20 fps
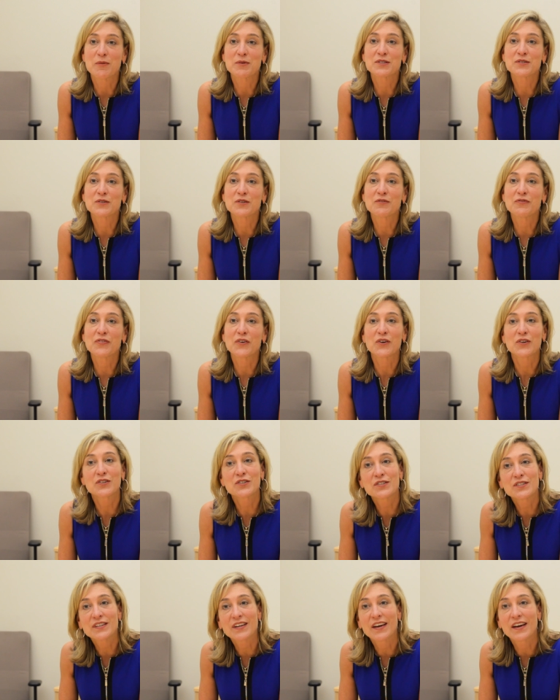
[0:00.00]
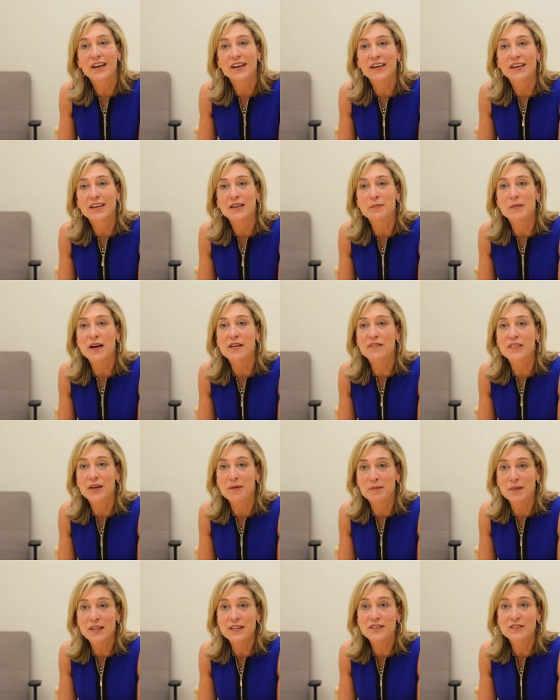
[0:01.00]
was the first in my
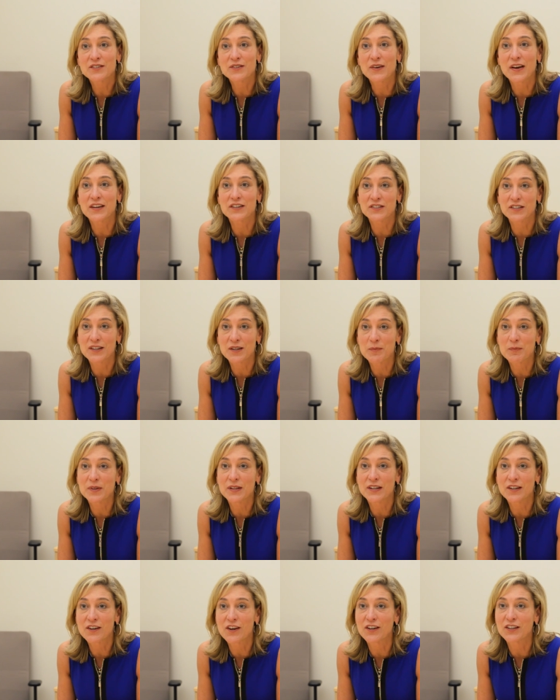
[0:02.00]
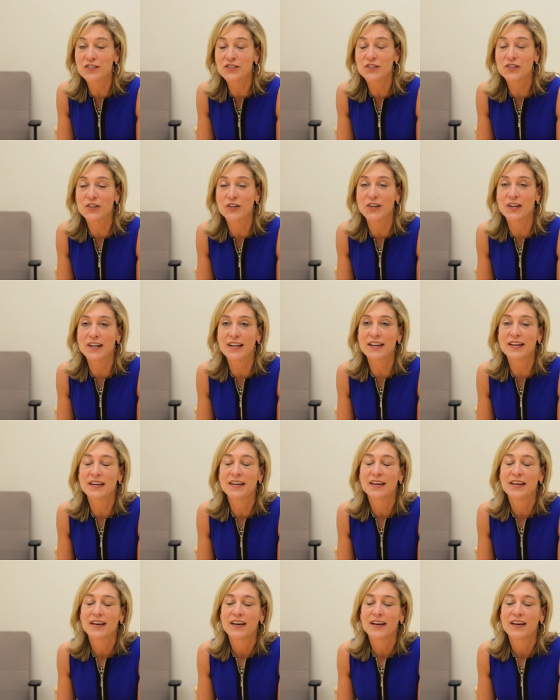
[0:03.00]
family to actually complete a college degree.